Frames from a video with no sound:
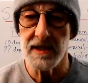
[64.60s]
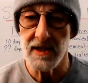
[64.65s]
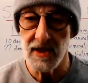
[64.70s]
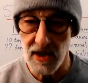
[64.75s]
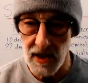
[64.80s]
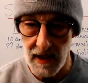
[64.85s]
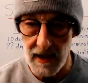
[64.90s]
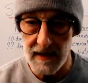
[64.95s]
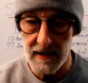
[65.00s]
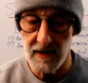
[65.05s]
and
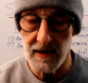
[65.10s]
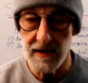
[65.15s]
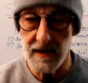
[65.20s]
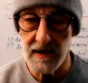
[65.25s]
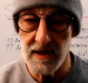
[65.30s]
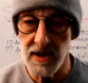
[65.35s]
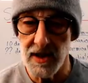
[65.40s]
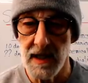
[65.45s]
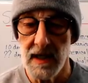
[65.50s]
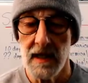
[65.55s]

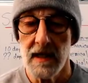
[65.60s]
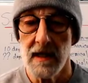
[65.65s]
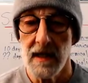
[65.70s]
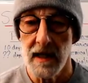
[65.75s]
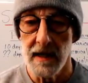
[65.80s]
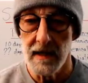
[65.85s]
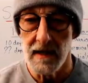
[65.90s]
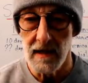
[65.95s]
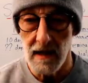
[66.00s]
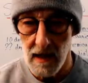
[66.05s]
tactics,
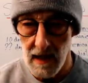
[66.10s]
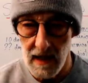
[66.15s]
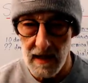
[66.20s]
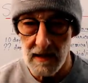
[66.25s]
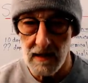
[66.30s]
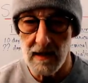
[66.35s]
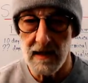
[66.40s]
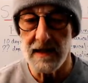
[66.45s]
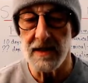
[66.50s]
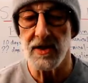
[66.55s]
and I'll
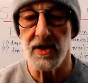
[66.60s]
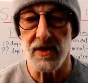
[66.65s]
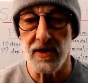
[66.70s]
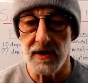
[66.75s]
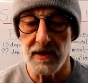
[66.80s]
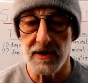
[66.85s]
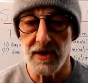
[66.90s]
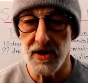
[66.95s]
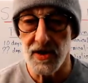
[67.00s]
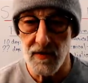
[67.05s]
highlight
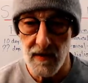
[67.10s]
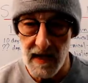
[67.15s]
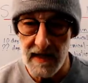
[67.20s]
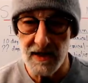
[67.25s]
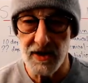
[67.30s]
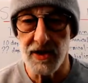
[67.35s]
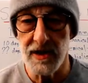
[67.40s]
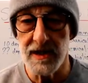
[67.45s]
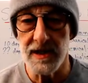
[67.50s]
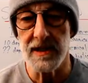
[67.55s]
certain
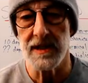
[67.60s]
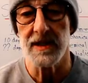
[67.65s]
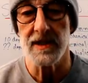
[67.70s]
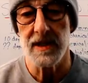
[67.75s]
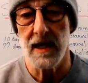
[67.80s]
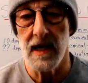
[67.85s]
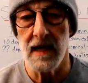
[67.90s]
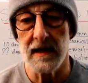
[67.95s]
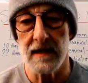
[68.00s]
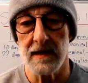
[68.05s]
strategies and
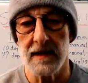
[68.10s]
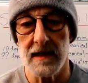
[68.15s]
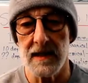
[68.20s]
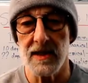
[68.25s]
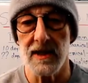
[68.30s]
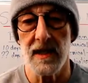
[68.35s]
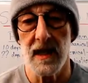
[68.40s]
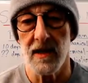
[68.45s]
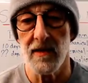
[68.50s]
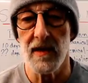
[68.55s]

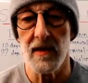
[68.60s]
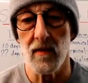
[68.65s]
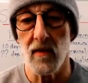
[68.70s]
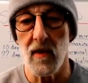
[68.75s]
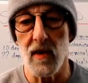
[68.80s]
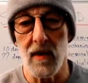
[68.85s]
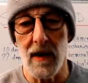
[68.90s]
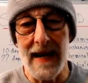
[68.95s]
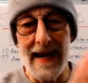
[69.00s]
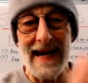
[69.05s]
tactics now that
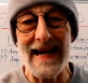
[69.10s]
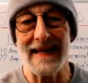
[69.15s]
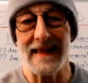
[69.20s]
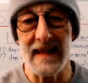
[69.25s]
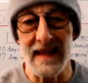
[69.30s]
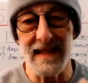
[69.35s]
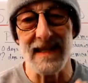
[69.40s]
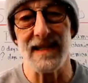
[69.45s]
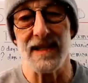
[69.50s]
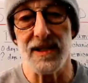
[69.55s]
we're
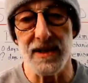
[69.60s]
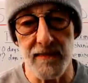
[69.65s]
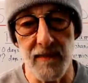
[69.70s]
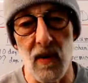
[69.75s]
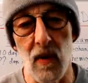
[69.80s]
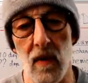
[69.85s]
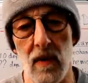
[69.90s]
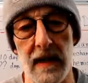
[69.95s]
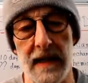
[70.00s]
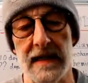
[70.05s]
at this
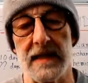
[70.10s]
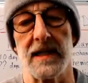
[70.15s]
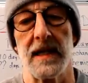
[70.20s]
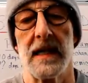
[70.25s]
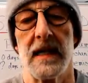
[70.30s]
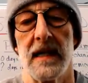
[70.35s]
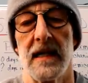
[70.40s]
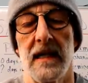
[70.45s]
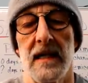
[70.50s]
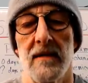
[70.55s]
point
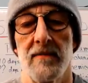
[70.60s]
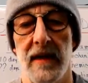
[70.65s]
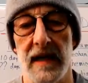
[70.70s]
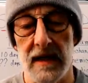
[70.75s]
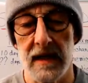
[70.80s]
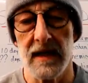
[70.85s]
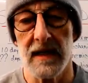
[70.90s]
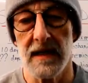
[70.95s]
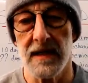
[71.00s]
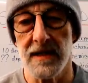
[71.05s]

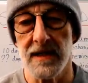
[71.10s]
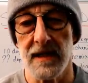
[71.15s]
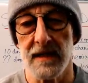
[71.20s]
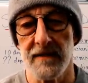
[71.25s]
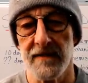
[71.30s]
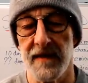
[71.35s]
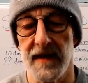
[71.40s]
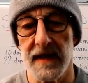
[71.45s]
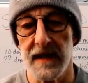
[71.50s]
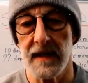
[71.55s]
because
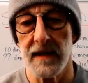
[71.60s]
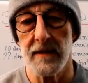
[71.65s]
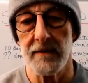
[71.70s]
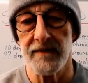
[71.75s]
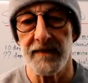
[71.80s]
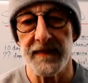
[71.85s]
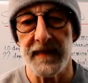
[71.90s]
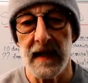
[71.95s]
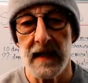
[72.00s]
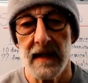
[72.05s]
of
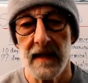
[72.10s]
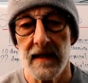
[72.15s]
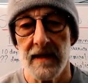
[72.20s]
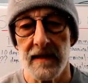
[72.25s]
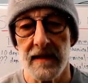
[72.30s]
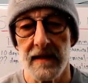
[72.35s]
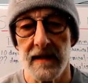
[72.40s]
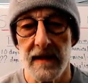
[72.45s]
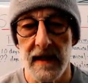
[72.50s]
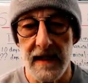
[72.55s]

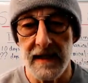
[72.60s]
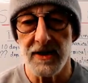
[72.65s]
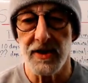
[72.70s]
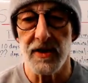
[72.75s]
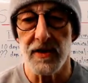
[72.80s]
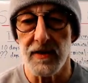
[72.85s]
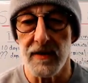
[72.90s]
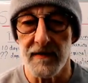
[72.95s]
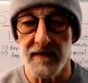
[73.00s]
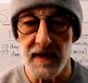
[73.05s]
the
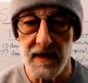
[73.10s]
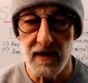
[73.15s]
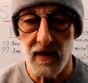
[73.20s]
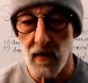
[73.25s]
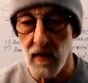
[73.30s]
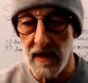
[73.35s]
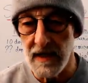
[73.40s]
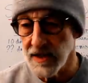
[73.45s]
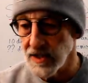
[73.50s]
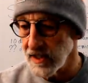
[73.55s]
nature of the
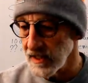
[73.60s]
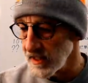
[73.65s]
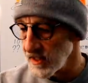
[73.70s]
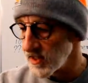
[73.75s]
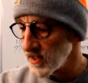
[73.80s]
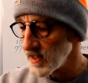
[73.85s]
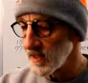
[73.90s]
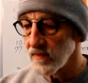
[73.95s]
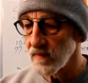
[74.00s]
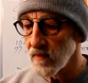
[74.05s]

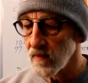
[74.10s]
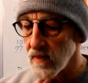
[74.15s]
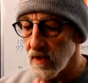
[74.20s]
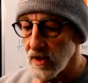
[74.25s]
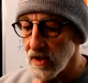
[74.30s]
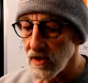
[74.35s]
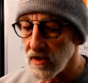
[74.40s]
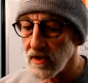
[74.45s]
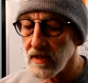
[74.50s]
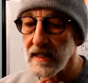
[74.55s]
crises that
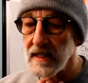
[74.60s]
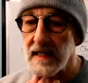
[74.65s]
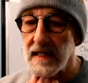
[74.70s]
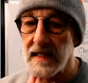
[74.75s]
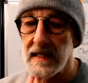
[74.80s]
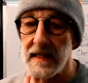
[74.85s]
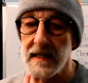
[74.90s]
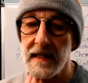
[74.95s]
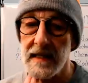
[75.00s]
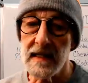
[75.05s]
we're
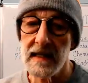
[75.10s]
in